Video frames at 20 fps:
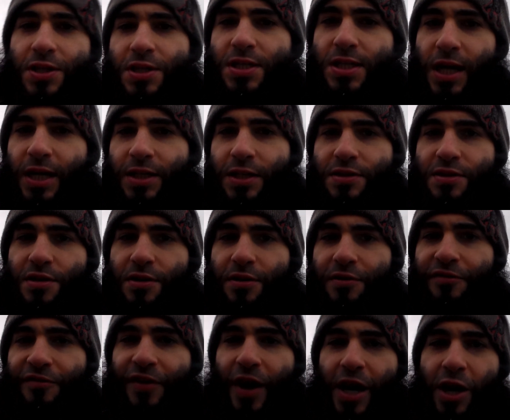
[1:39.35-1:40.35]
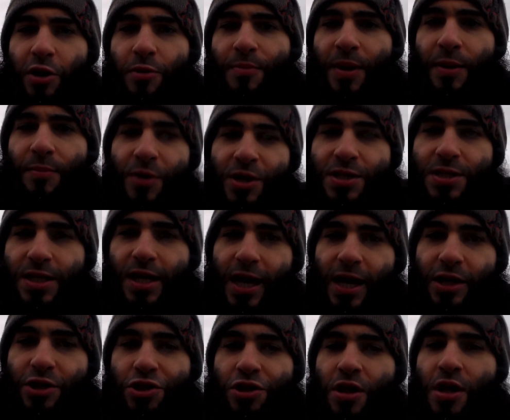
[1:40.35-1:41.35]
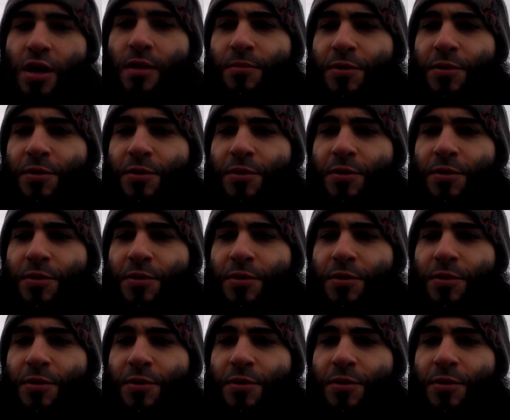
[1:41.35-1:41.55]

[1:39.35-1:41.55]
decided to fire my mustache,